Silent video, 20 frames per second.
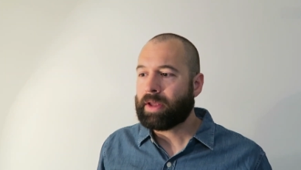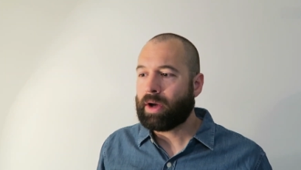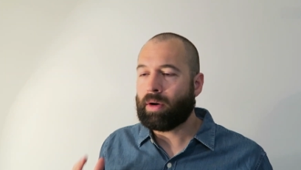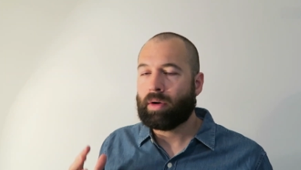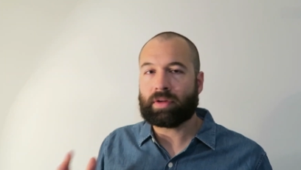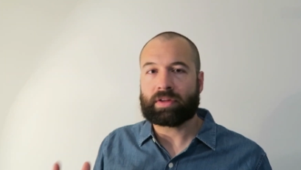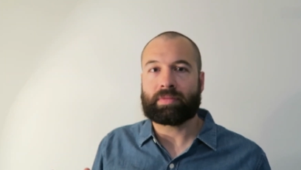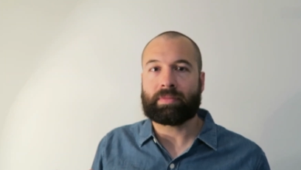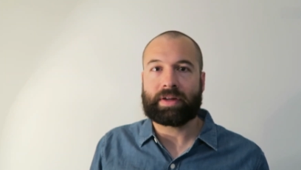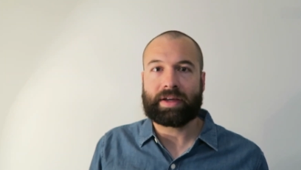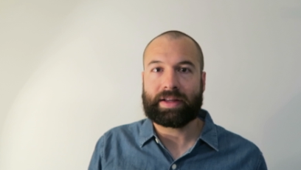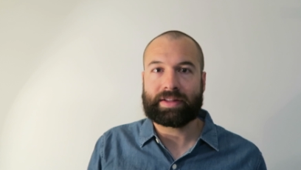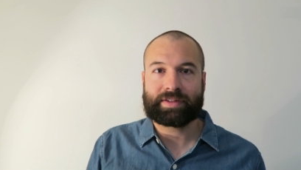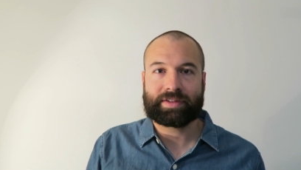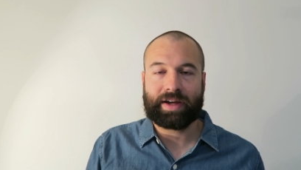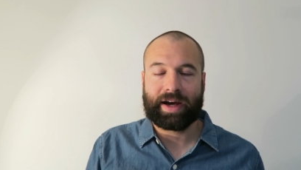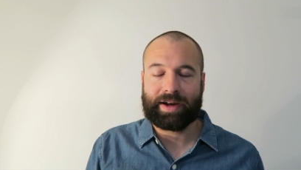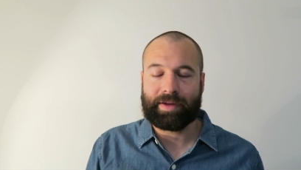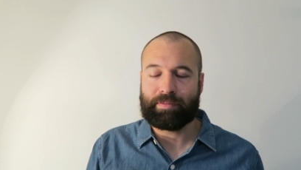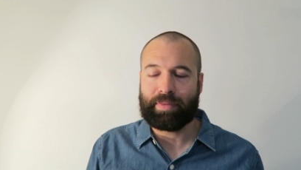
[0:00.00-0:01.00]
Ultimately,
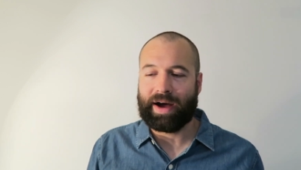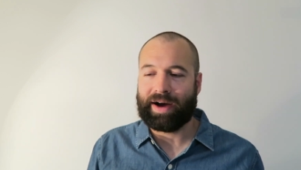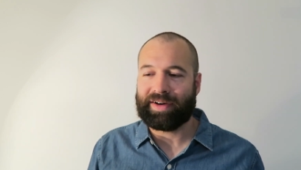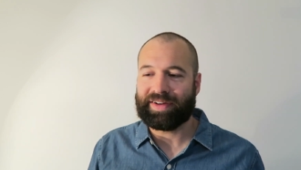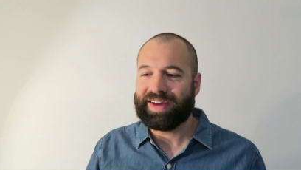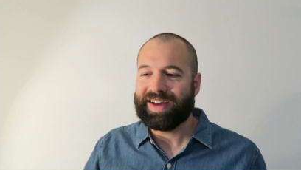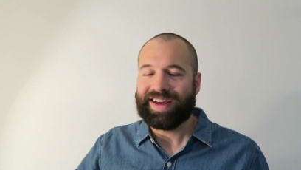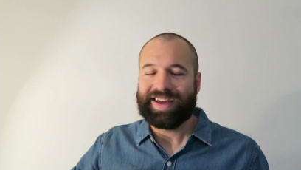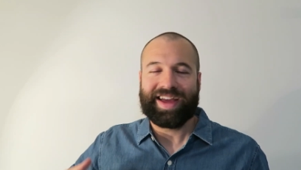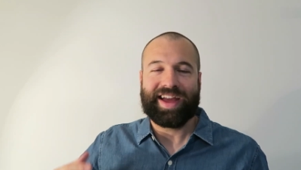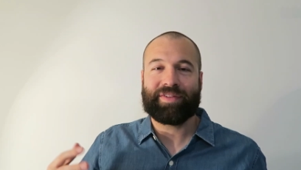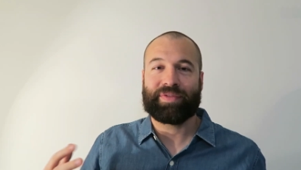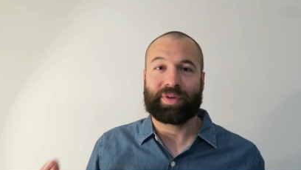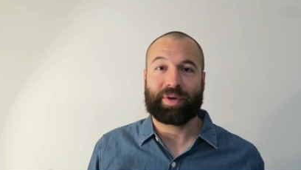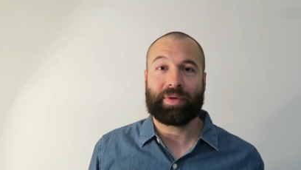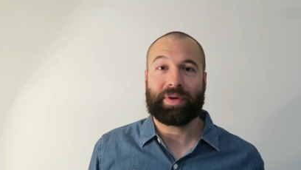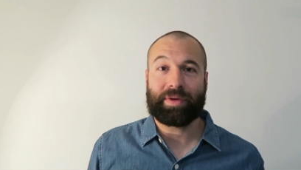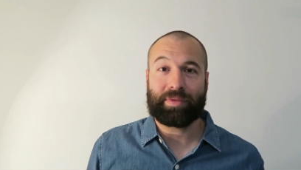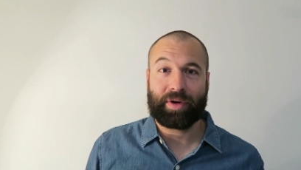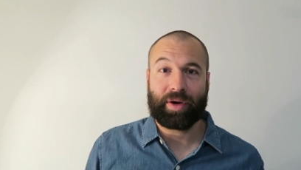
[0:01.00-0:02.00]
it's not about if we're
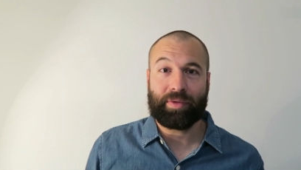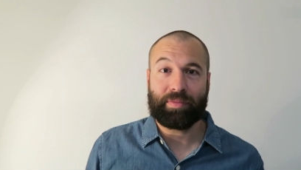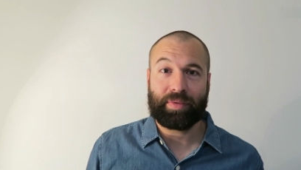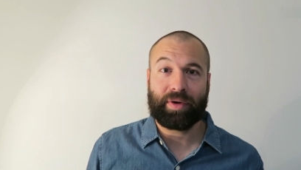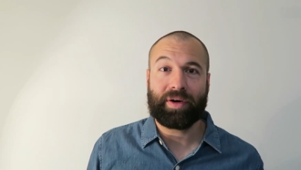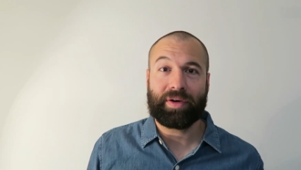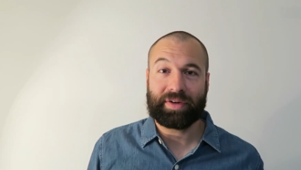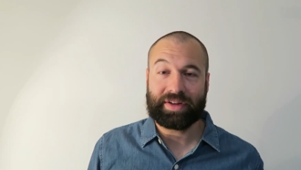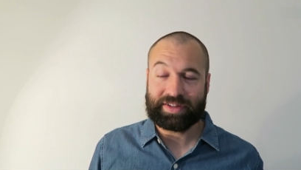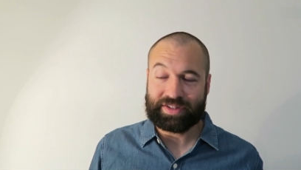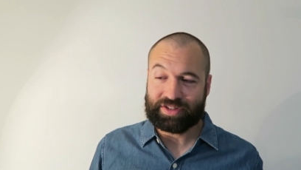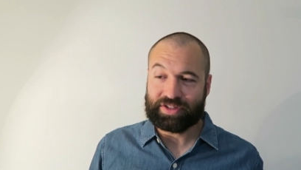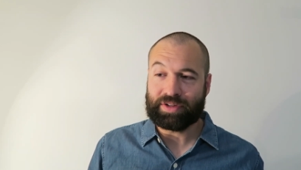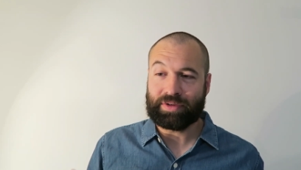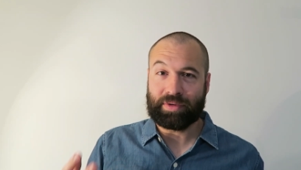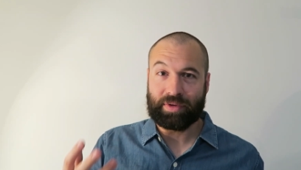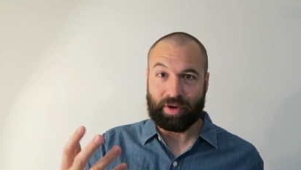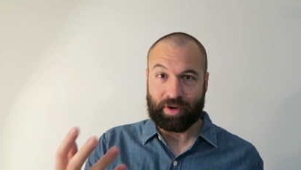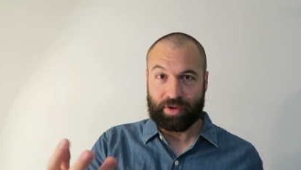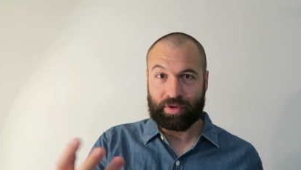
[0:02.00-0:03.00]
going to go bald, it's do
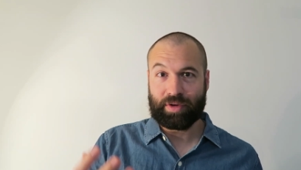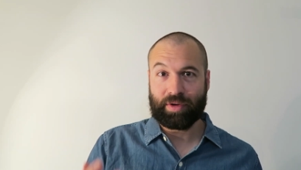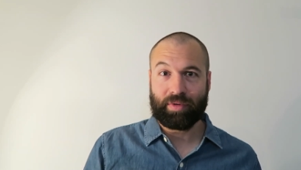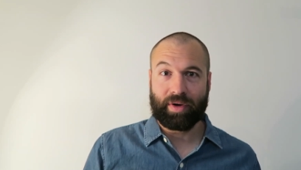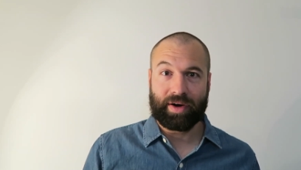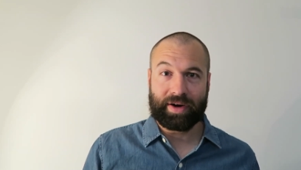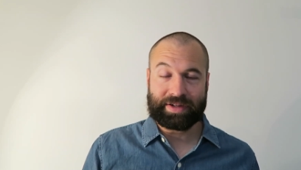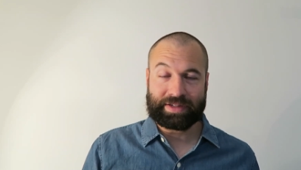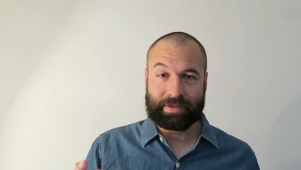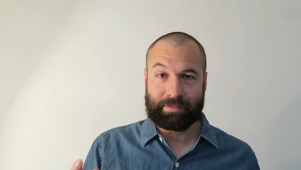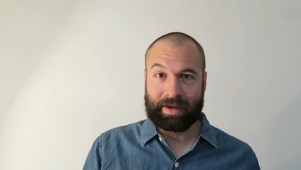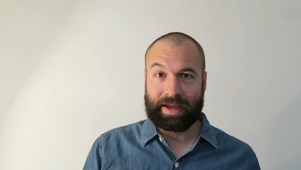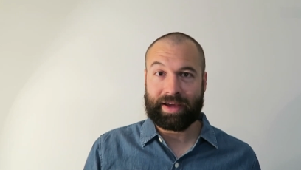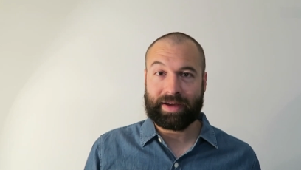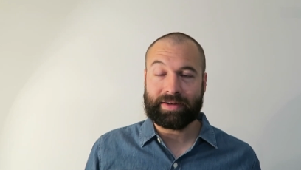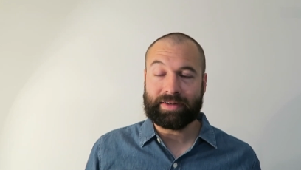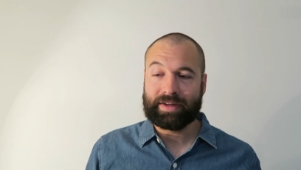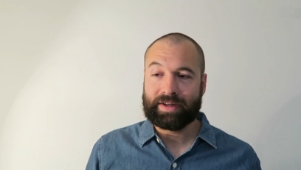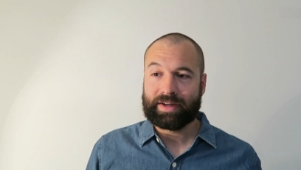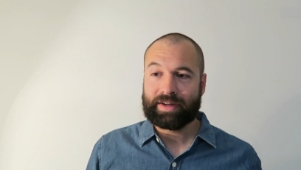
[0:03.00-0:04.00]
you know who you are as a
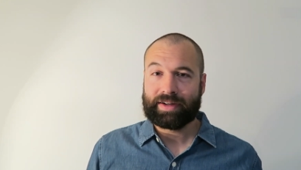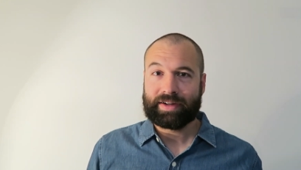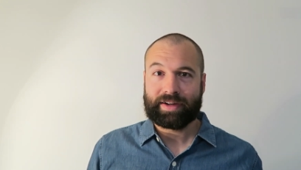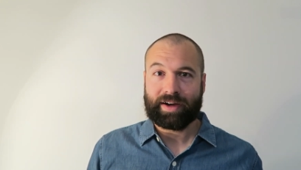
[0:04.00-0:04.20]
man?